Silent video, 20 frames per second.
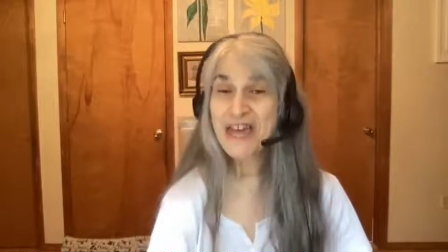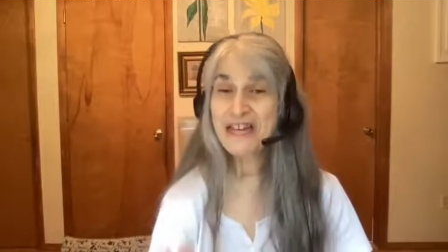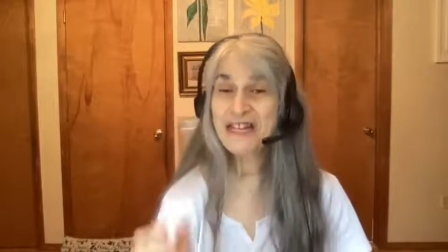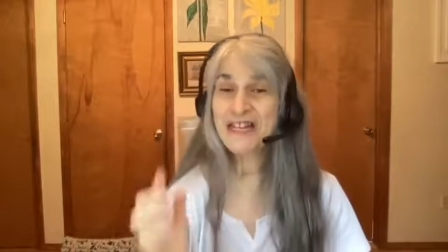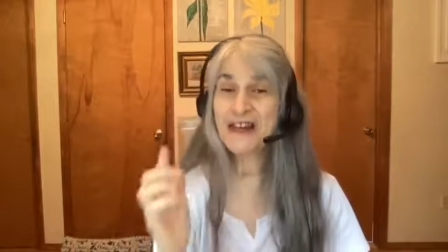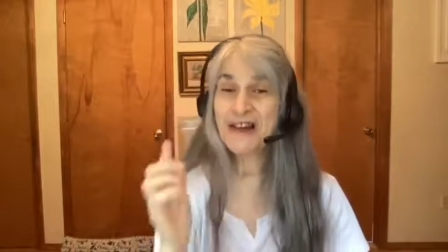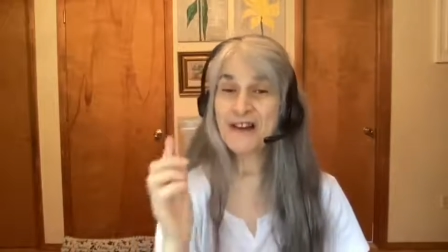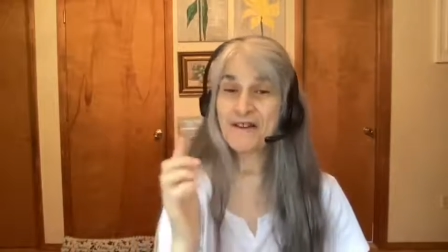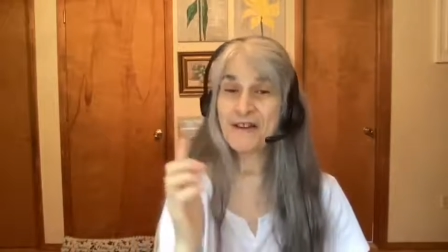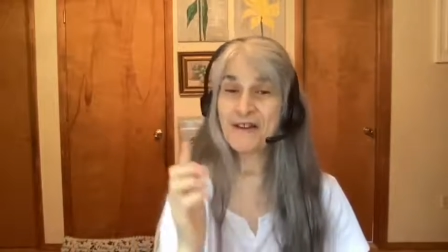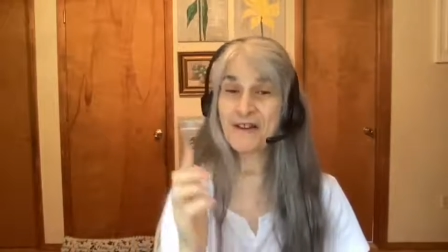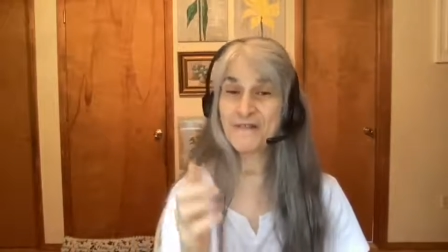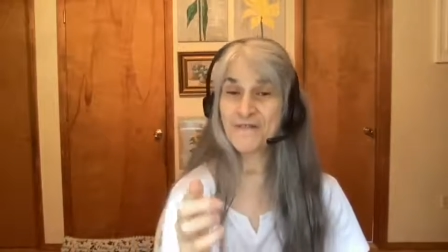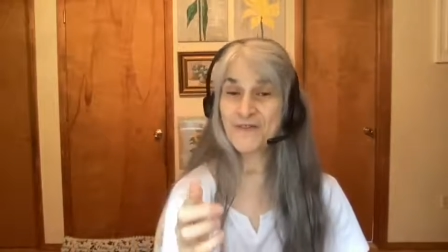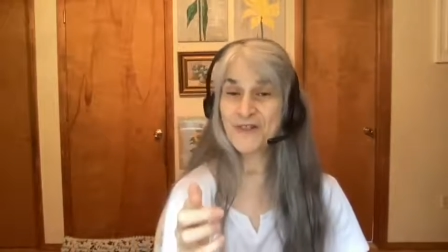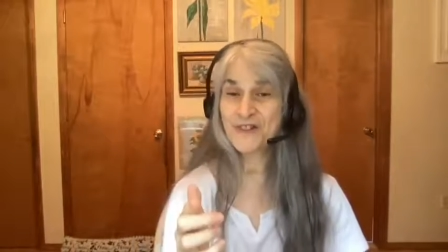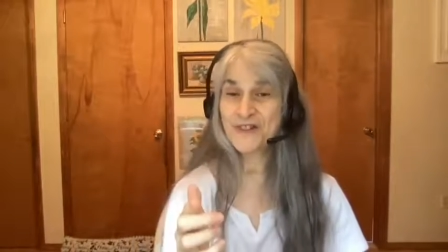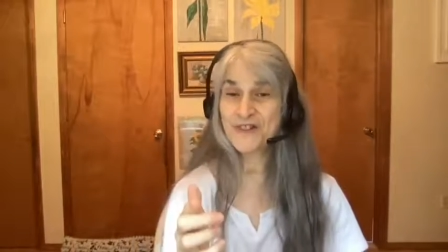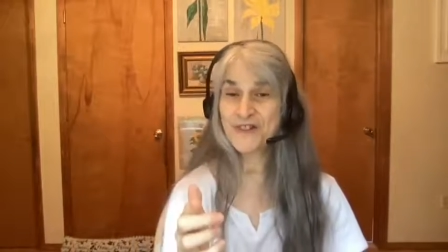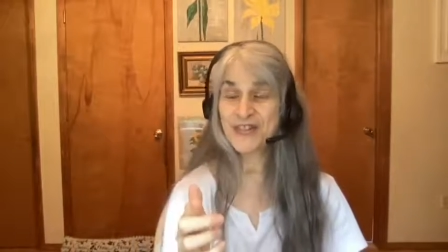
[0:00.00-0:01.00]
Now,
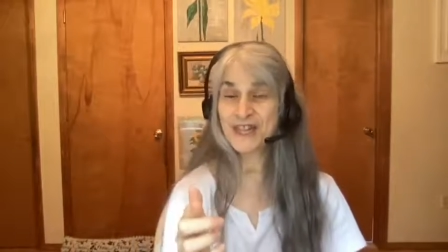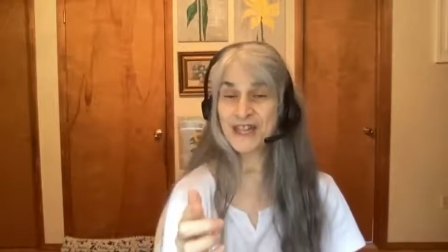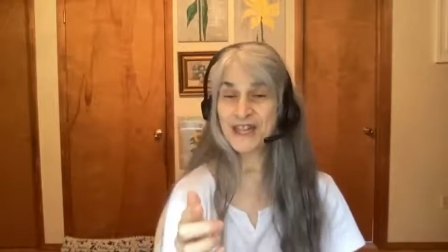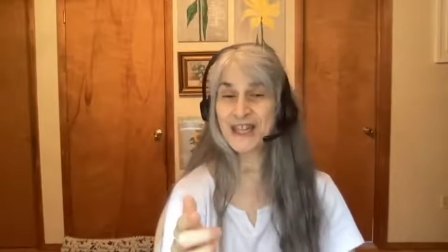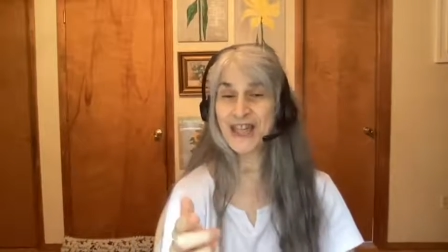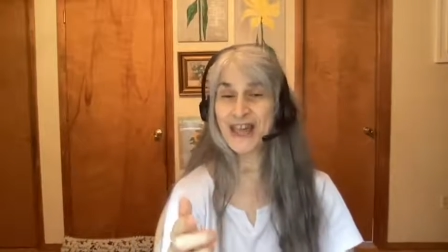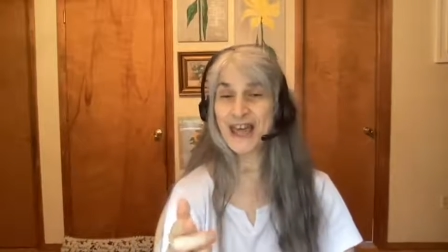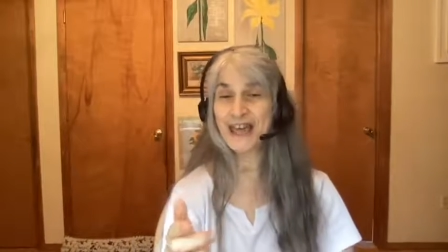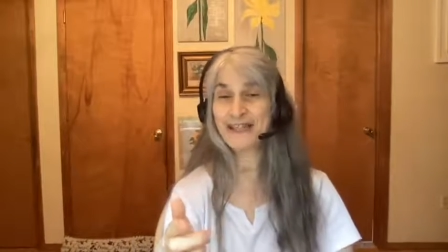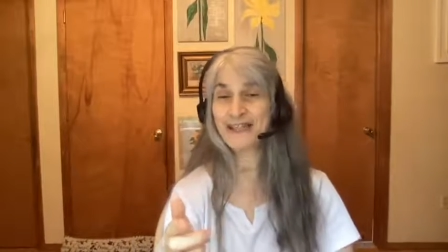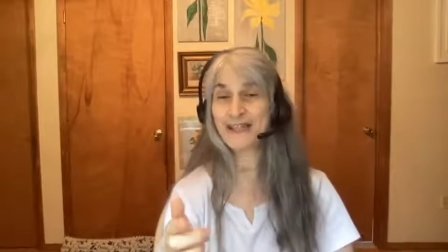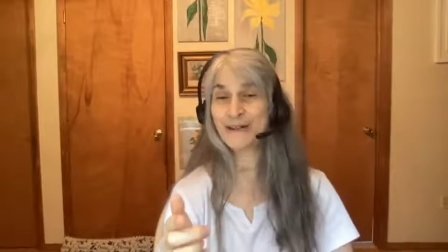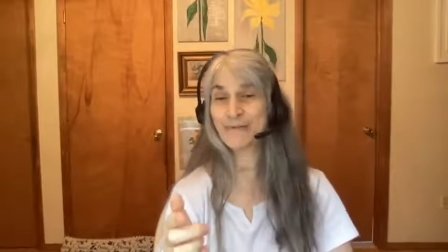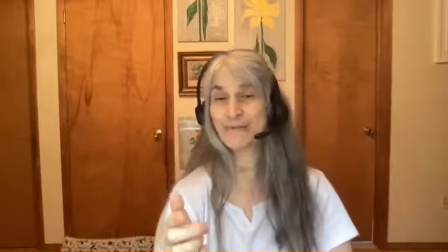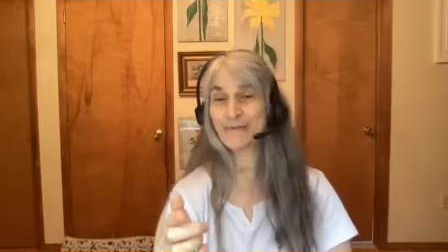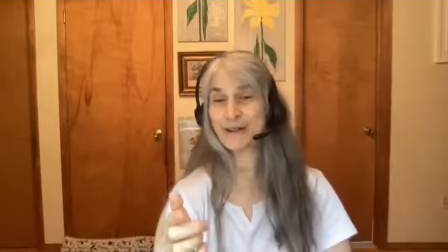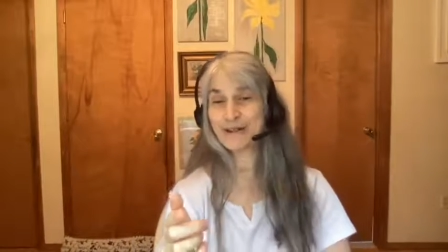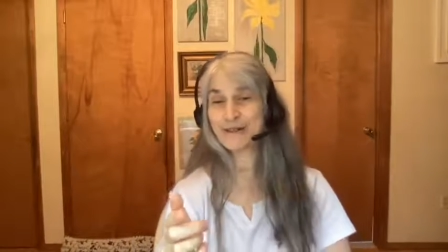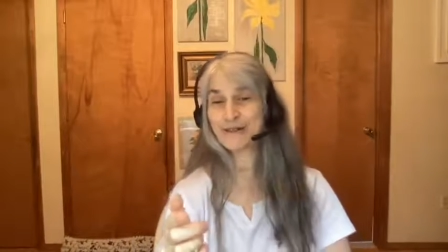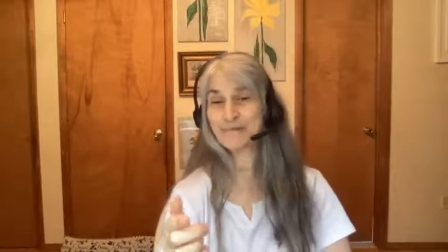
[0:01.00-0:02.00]
if you think that's
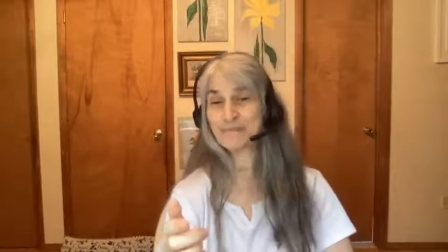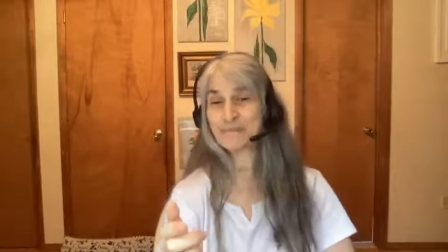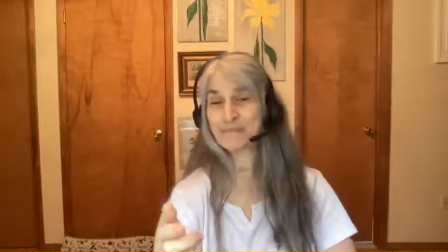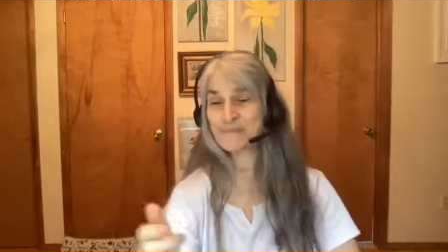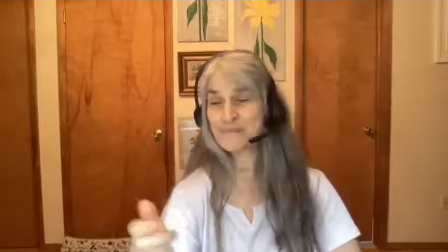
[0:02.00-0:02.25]
weird,